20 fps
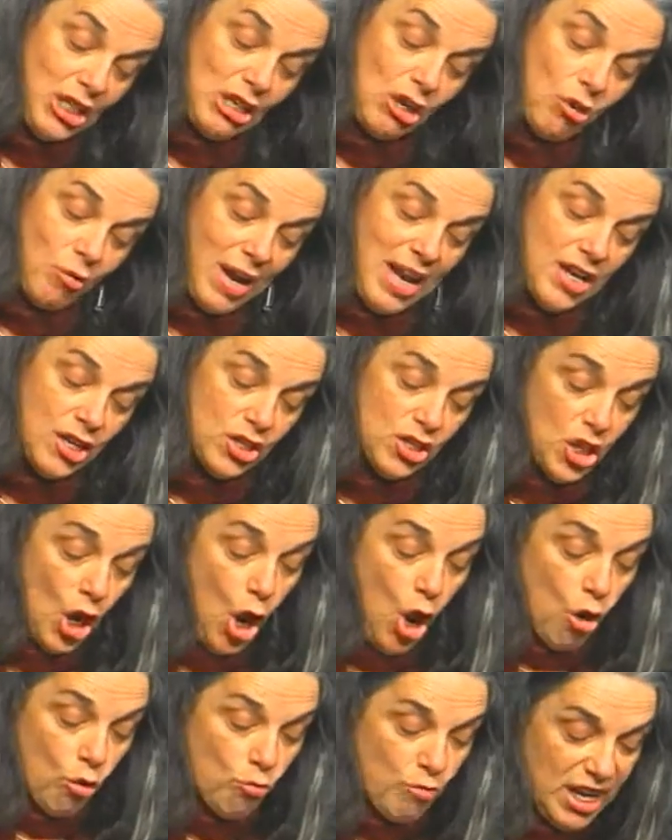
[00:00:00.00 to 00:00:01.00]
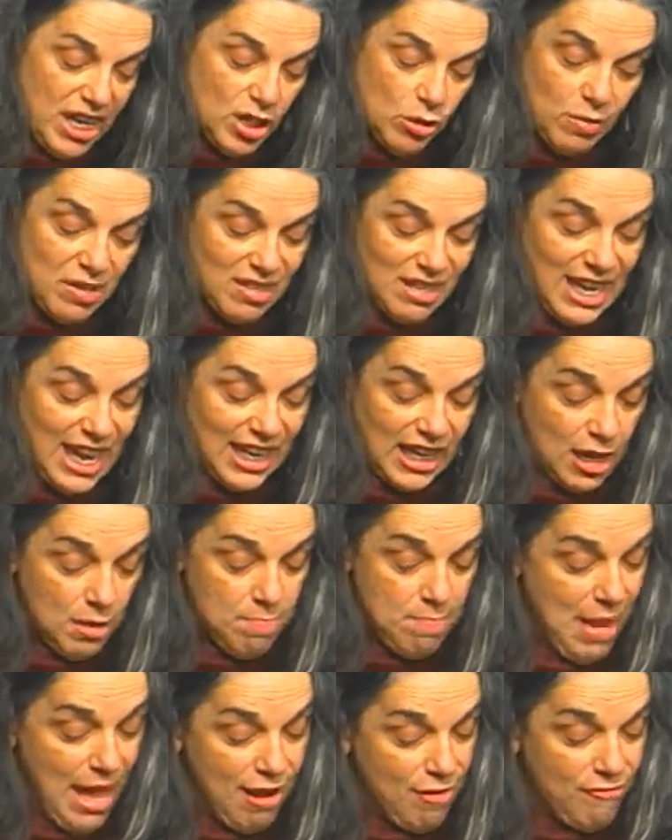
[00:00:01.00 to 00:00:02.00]
kraters, ringed with
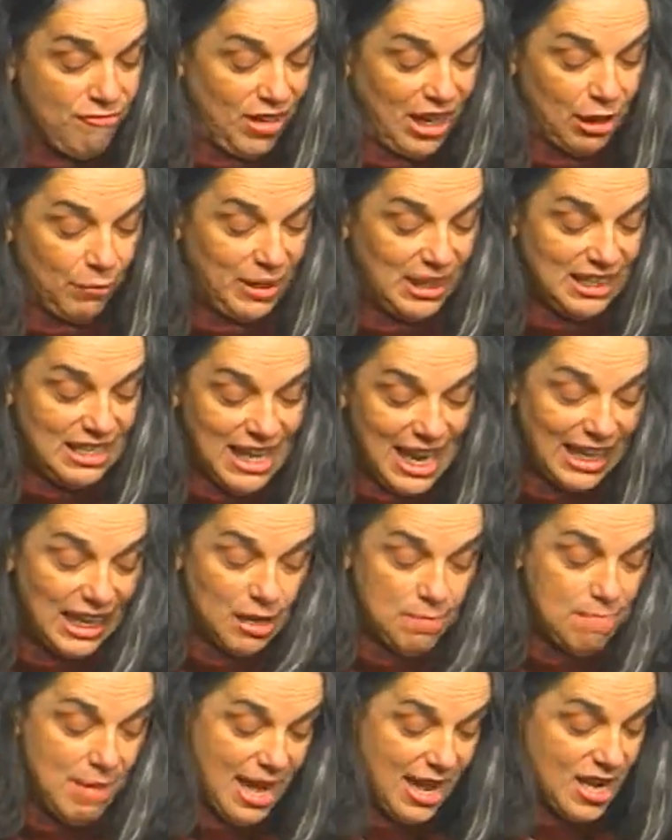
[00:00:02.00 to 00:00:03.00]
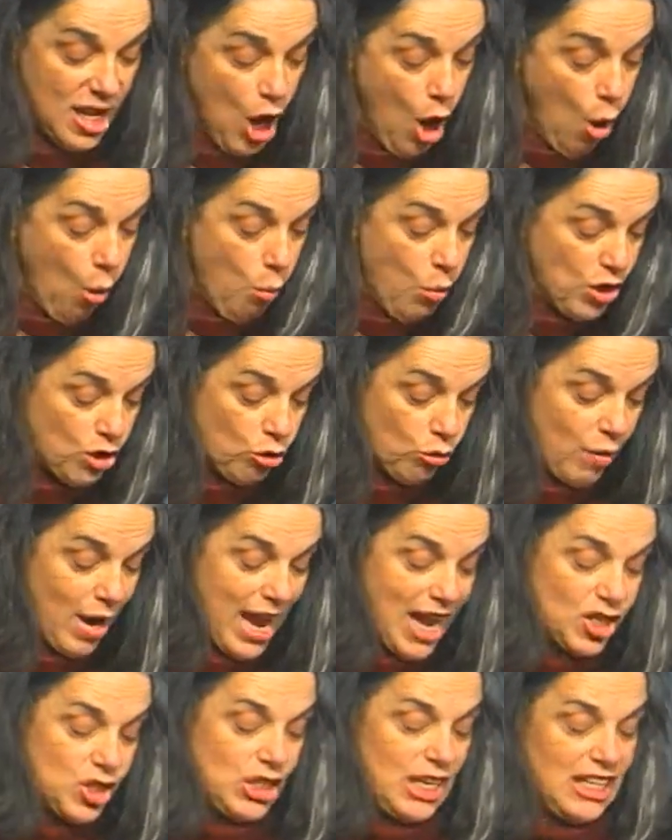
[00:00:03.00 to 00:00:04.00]
naked men following naked men, would
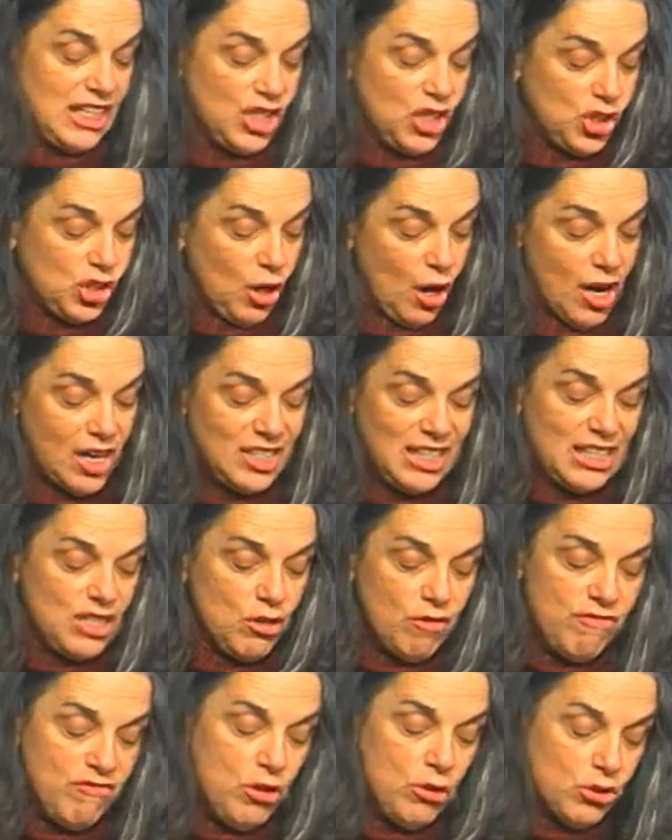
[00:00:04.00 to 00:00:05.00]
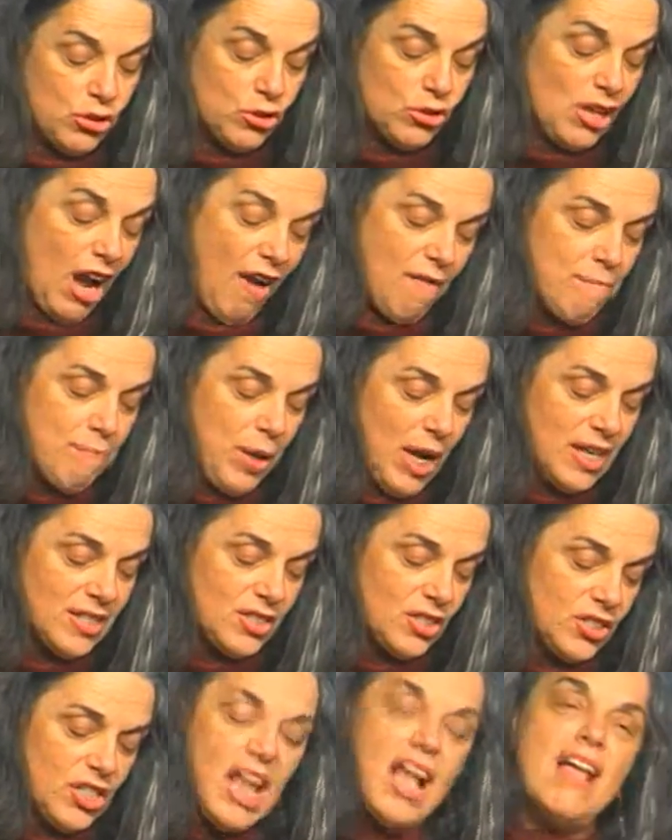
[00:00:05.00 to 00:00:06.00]
crash, sending shards into future of
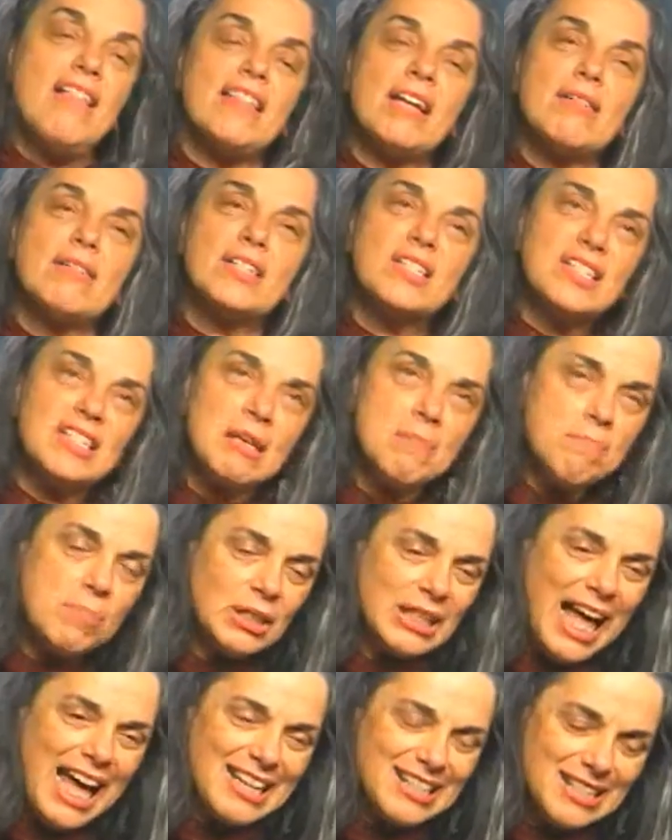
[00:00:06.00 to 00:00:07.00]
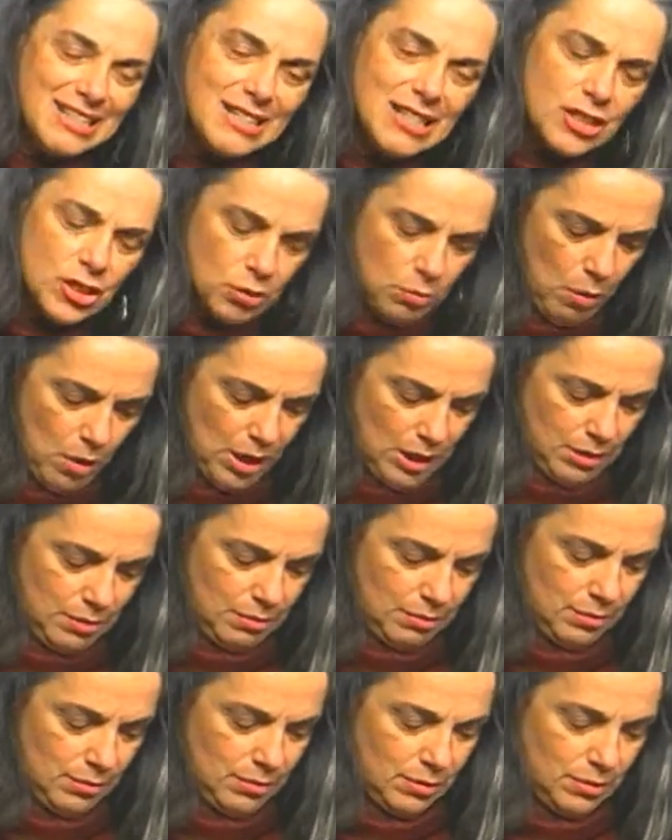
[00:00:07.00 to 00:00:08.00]
puzzles that are as simple as this
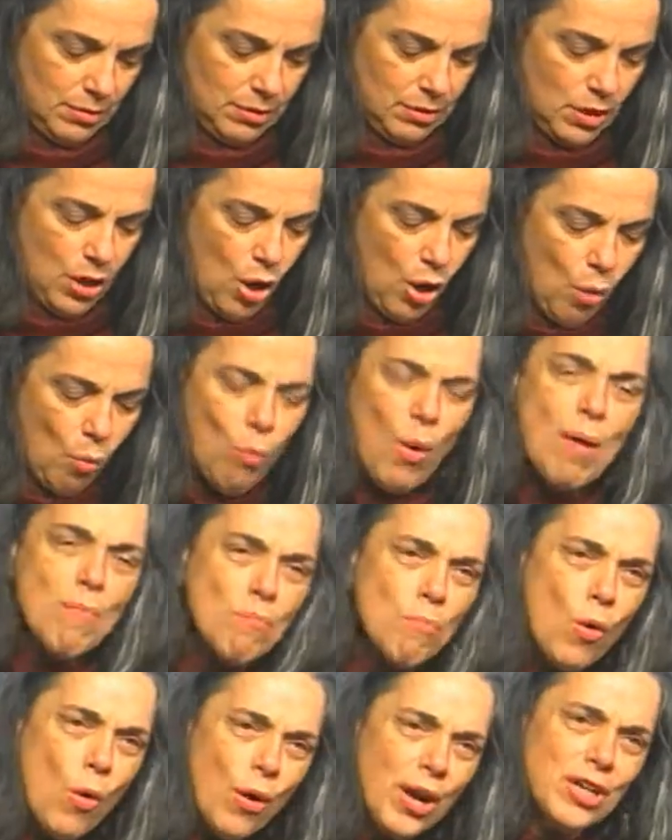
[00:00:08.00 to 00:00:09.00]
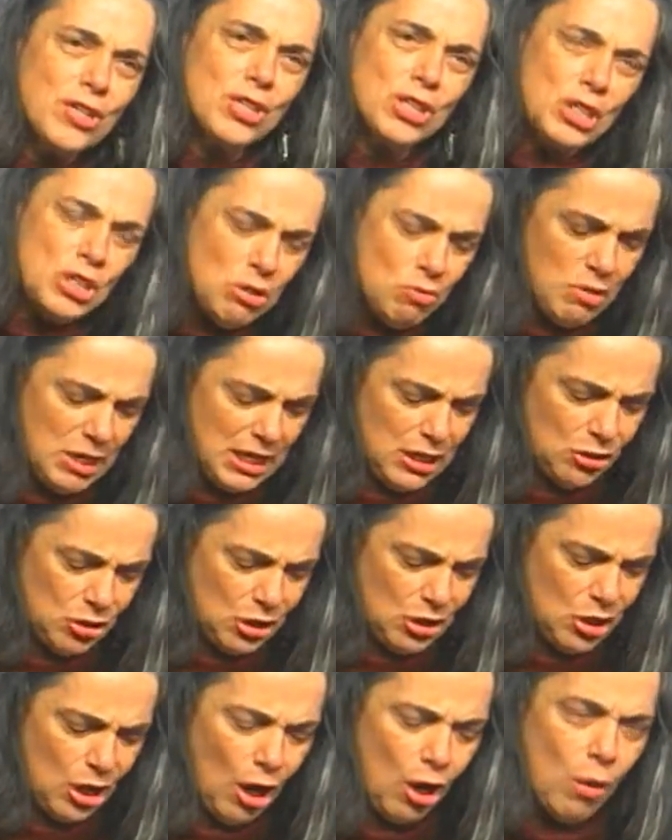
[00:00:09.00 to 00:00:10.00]
one. What more do you need
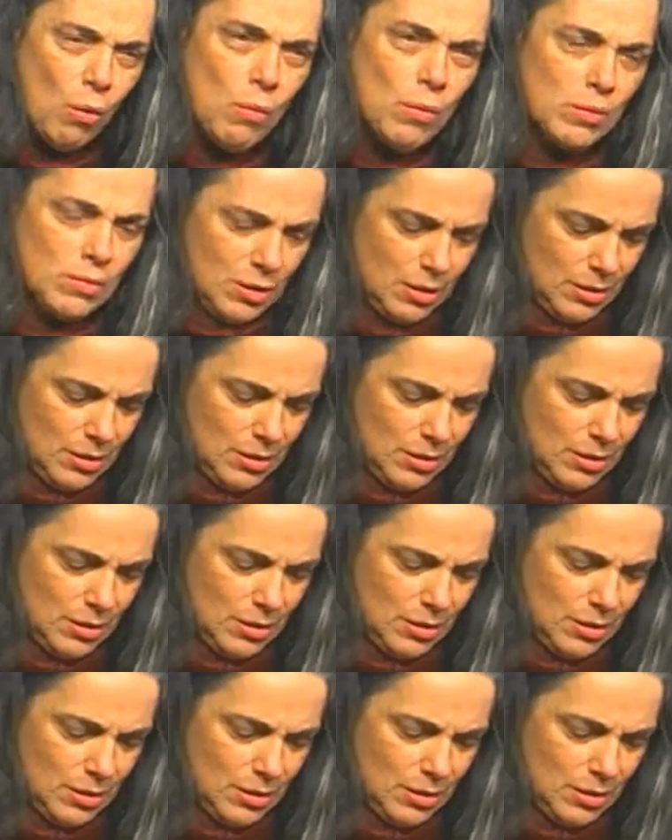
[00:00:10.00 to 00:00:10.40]
to know?